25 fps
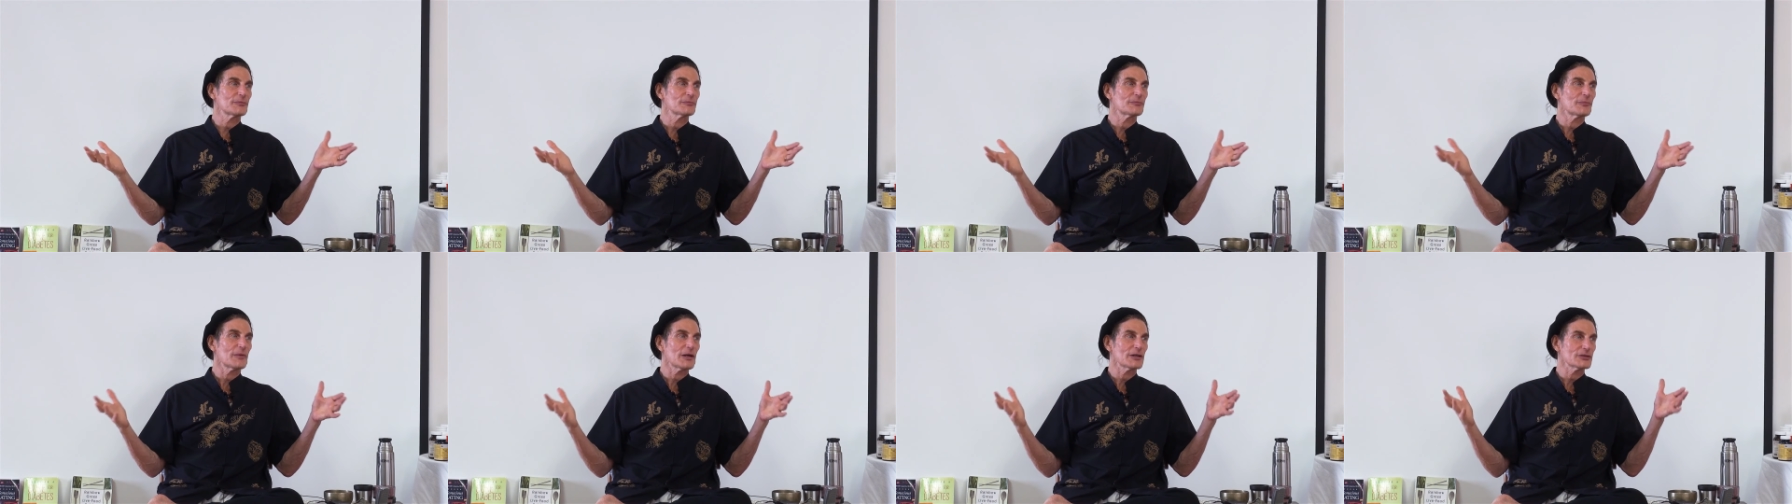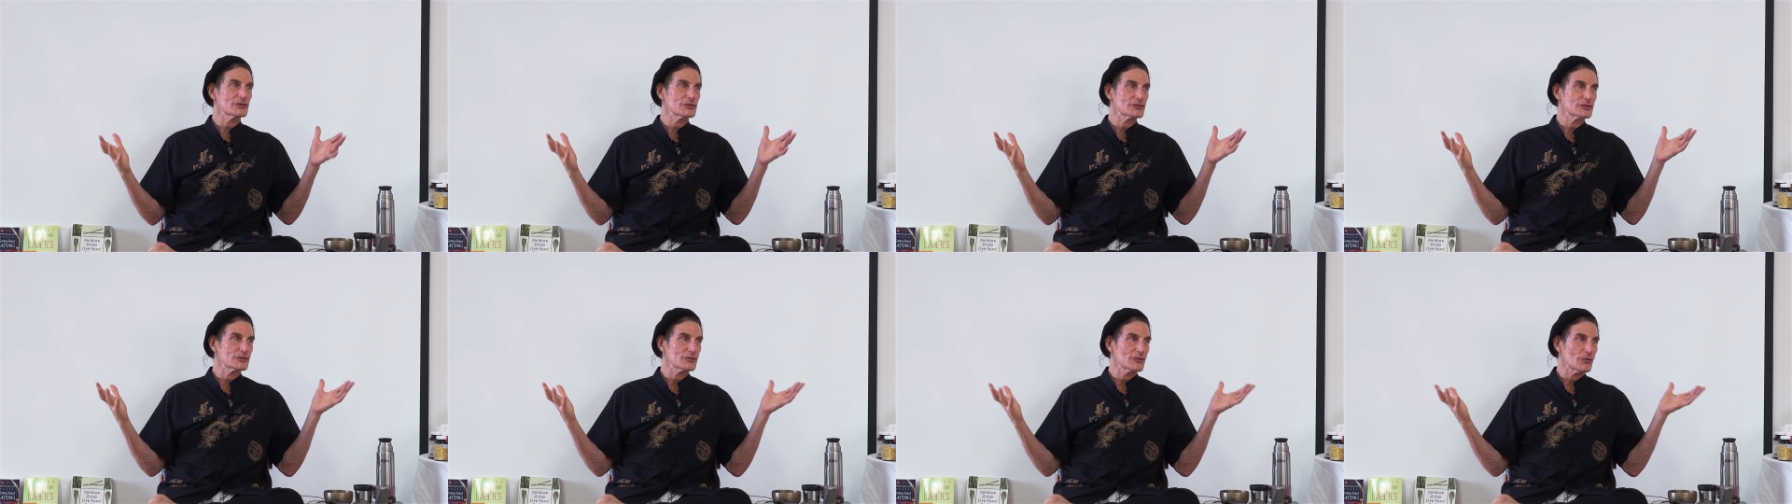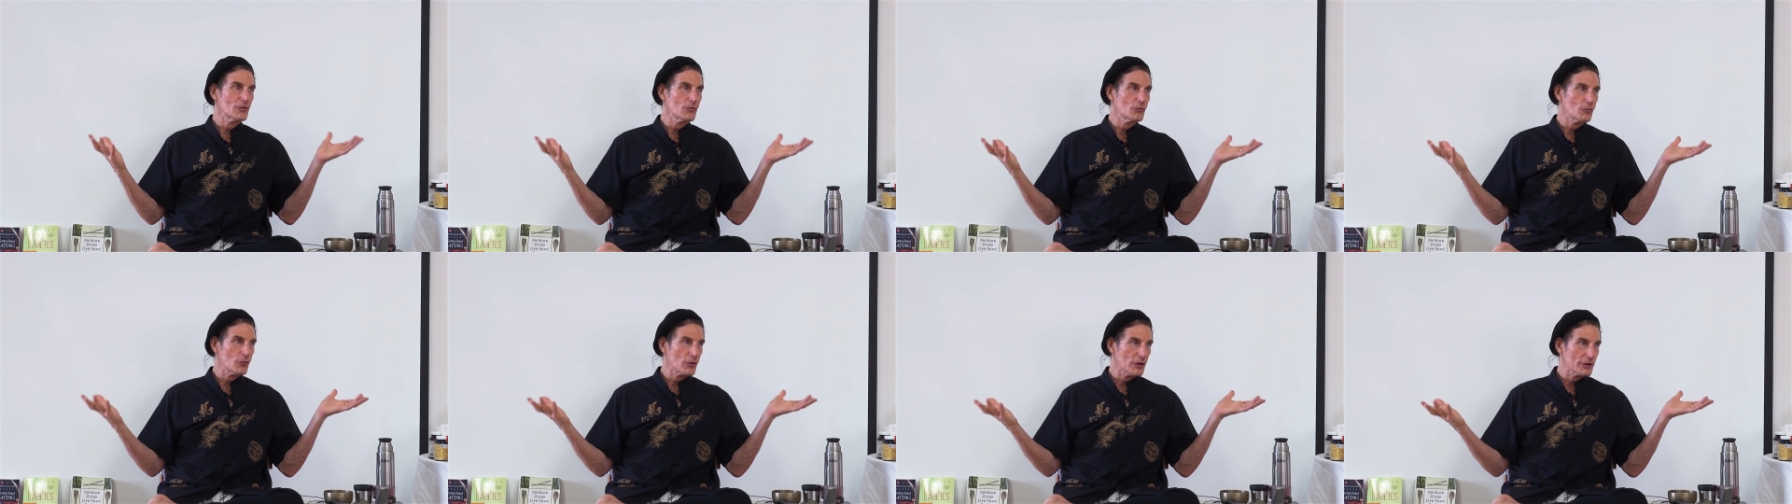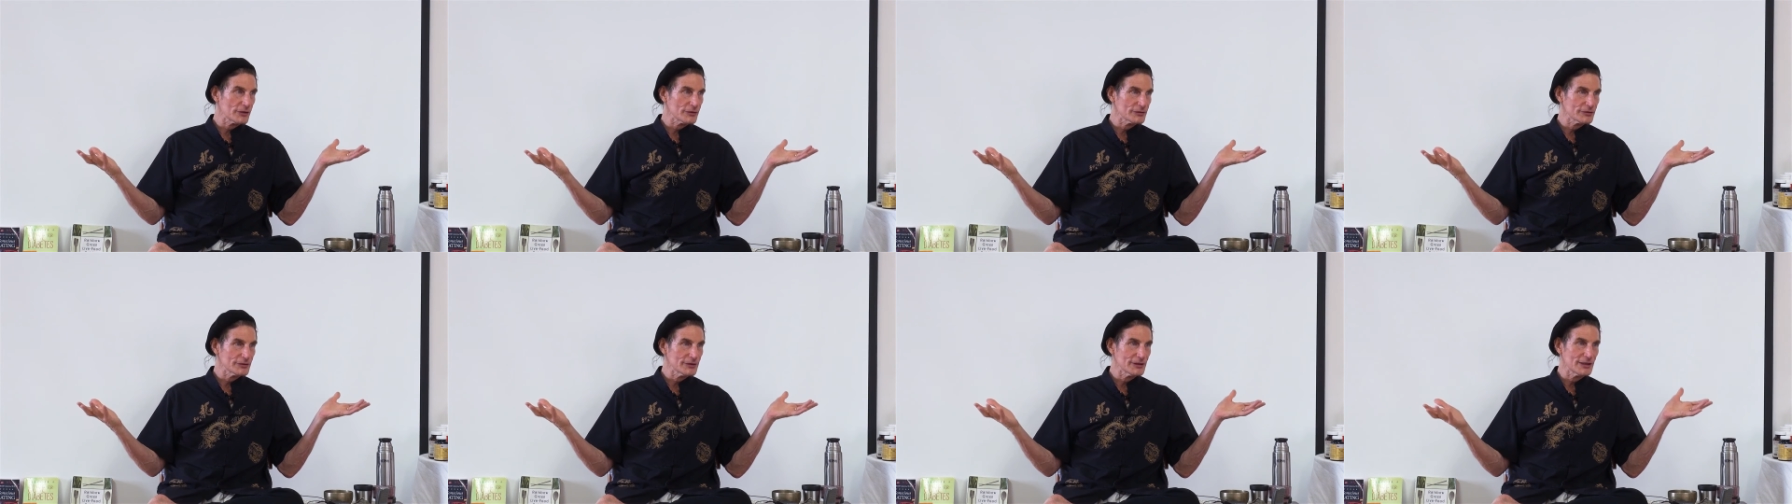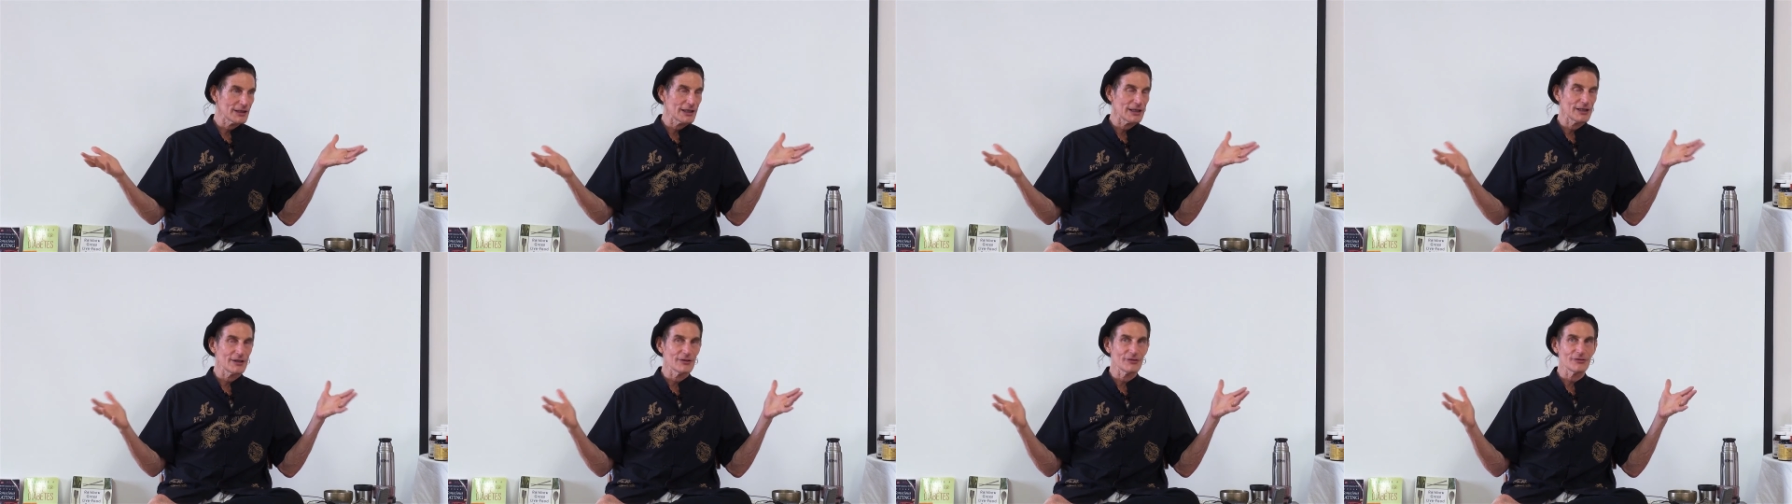much water
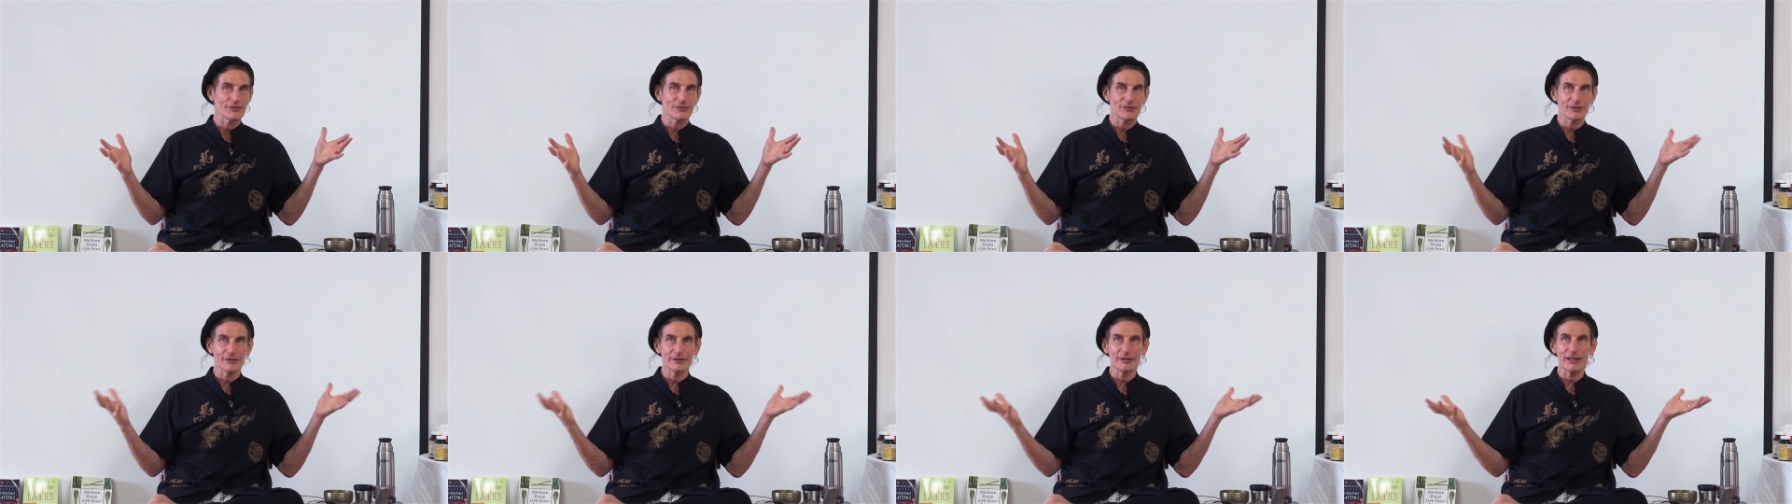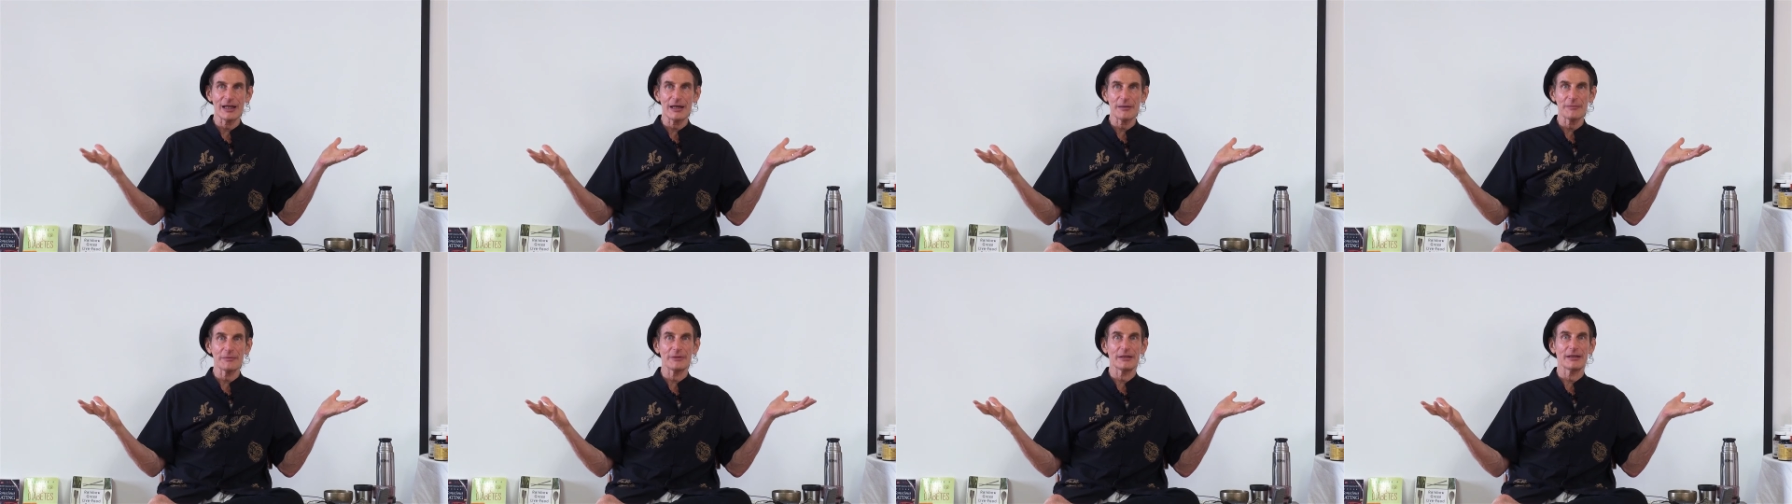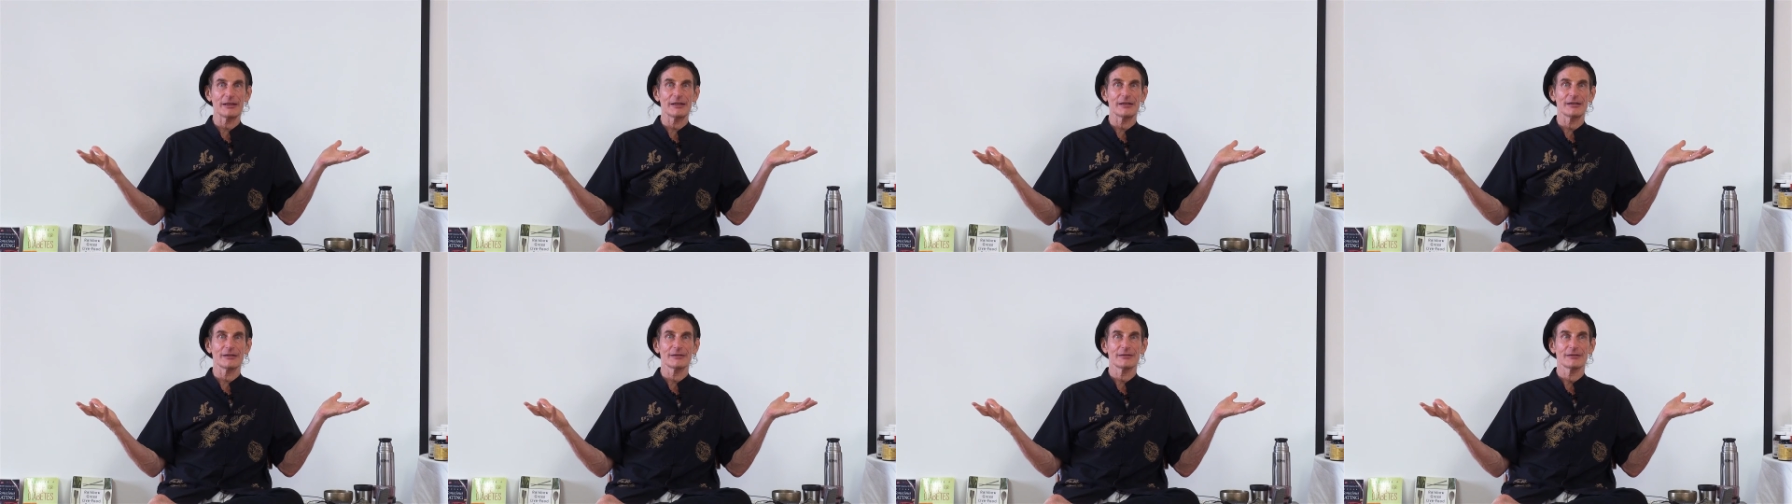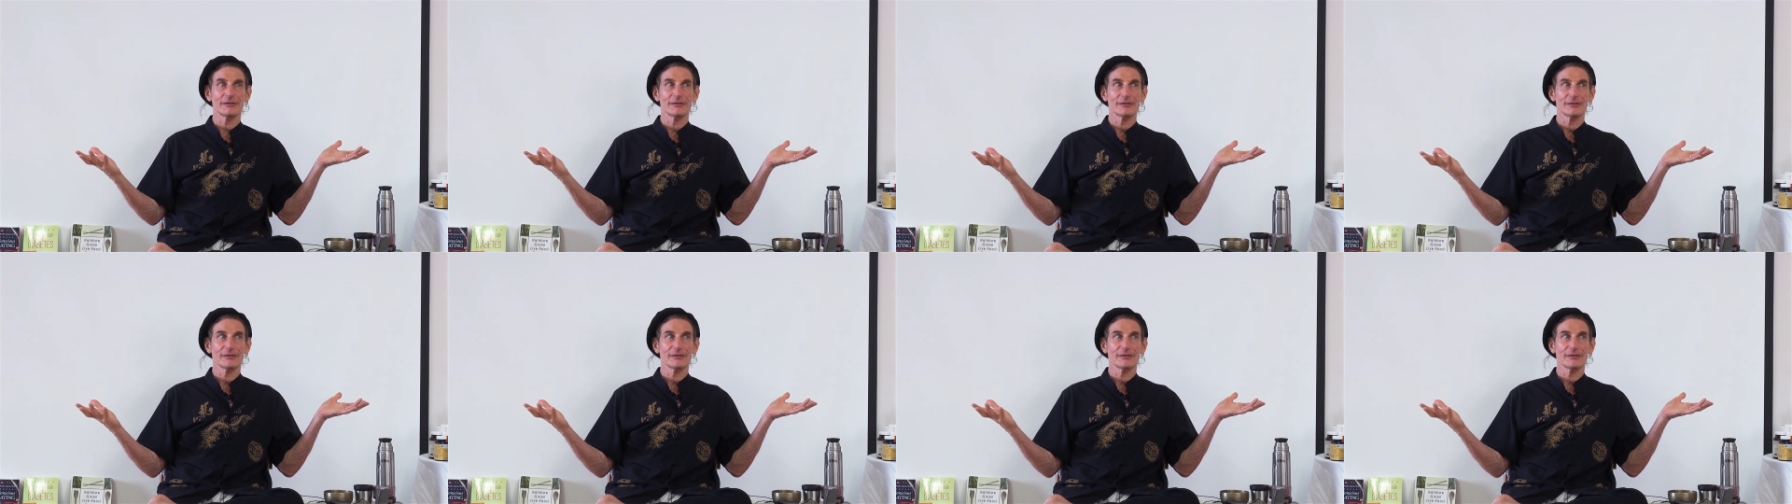today is contaminated.